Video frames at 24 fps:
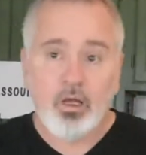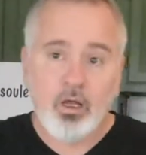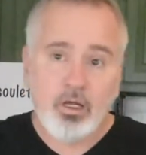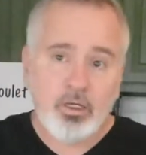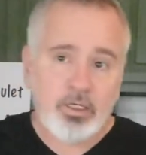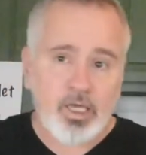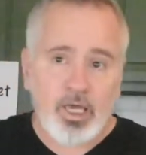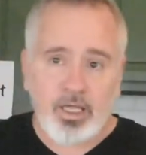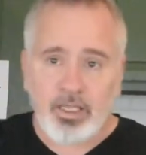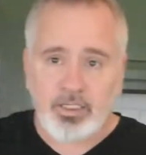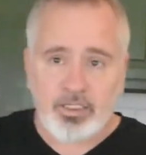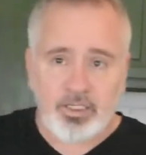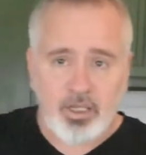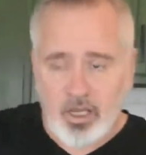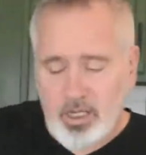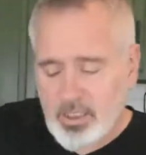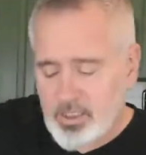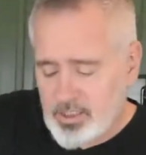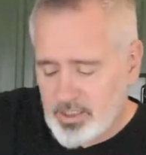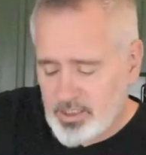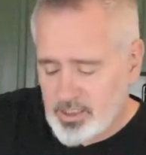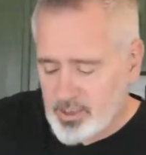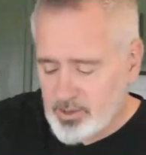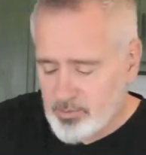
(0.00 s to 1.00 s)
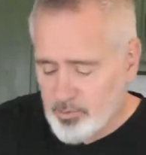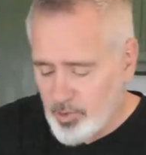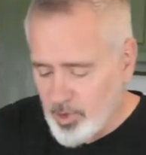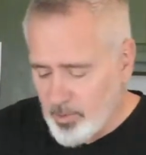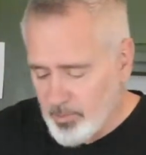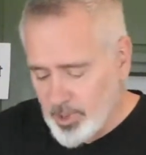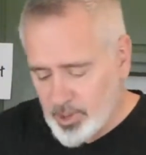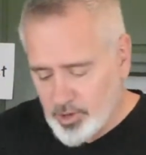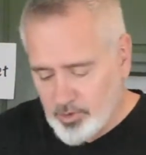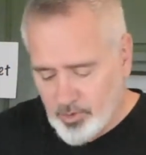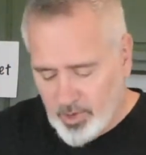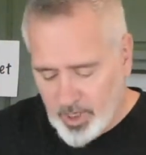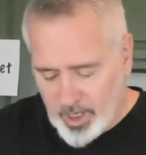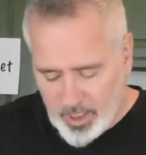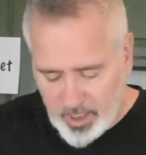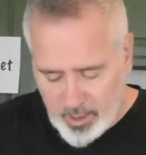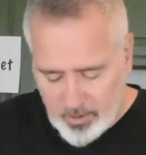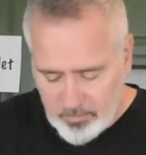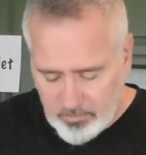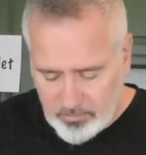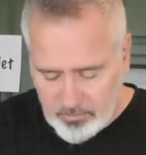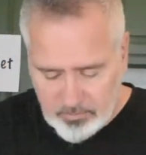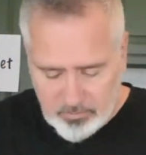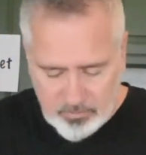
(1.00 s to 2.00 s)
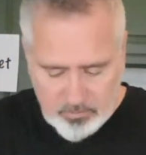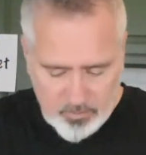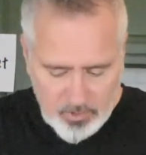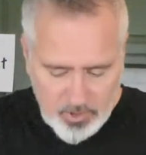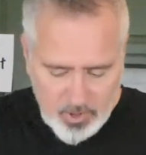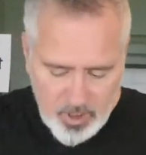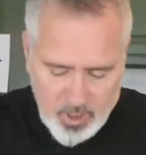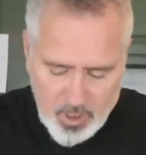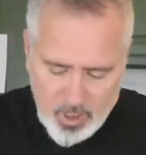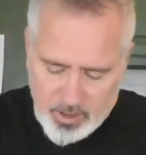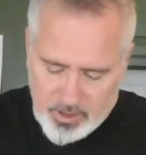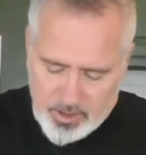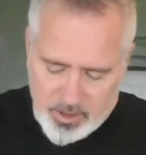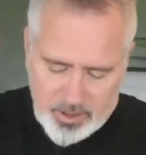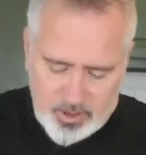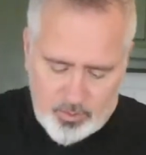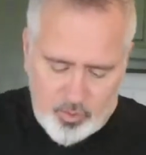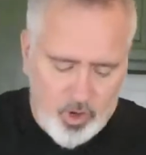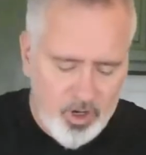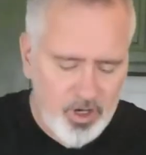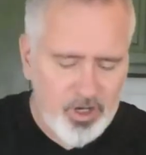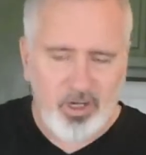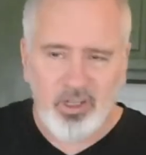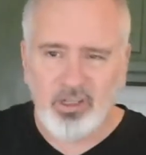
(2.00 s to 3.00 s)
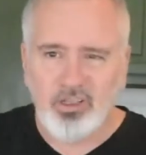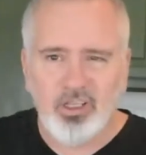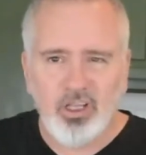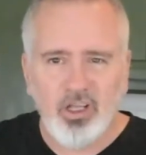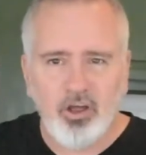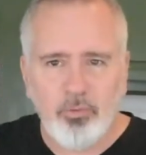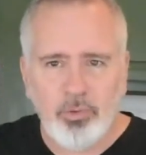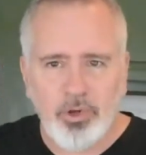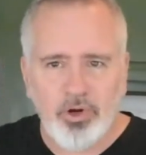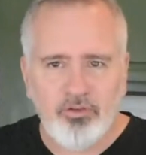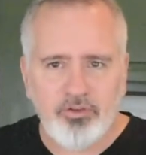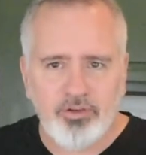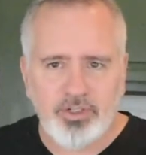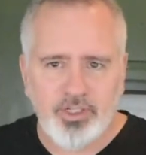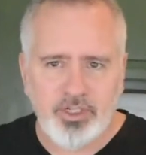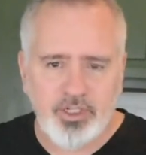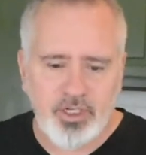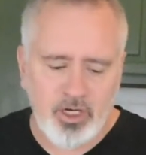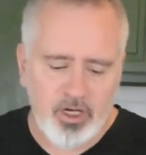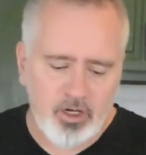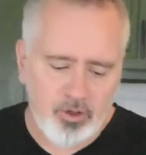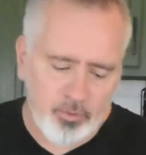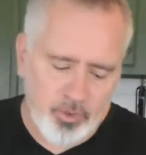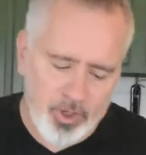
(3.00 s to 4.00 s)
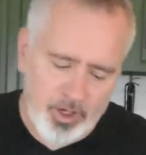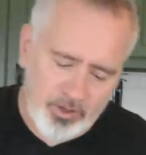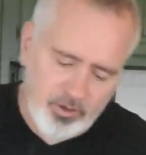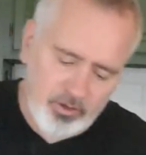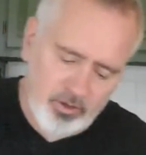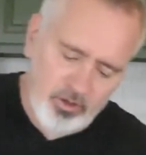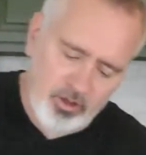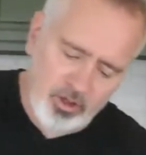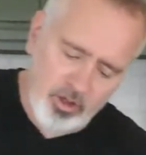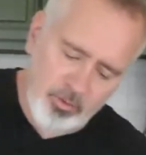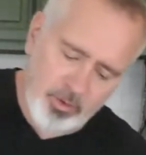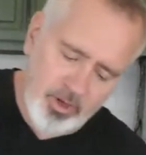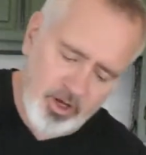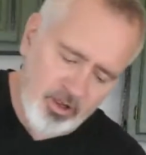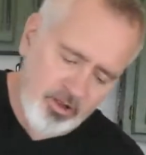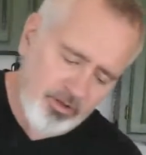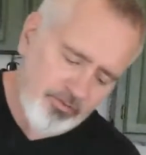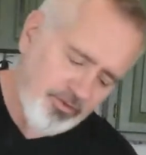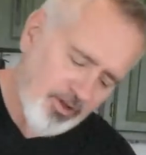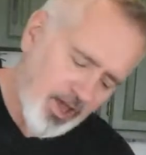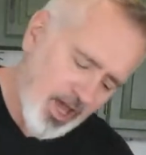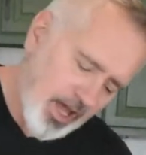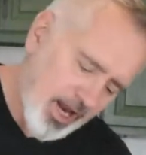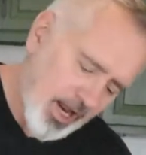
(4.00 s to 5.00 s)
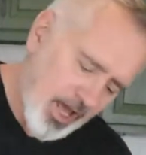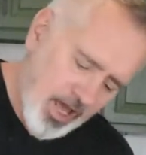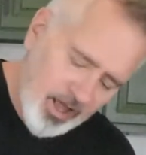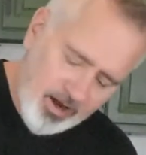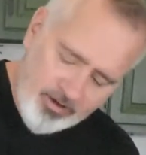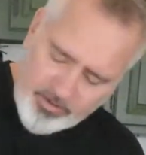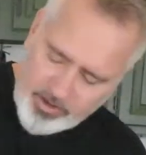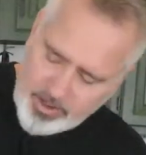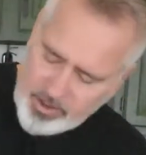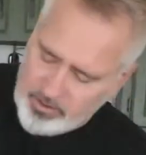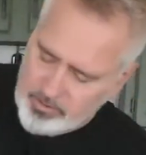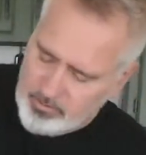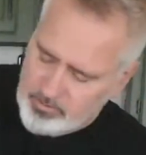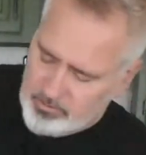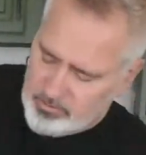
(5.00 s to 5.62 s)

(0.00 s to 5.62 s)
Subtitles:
Okay, the sausage is pretty much ready. Just wanted a little bit of a sear, rendered a little bit of the fat out of it.